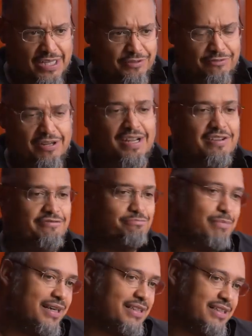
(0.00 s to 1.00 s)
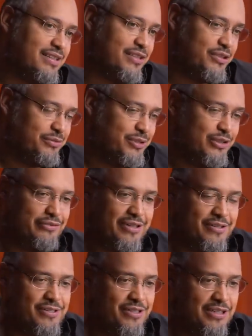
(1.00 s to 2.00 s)
haven't run out of money. All your
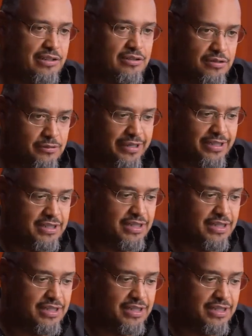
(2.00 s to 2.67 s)
co-founders aren't going to quit.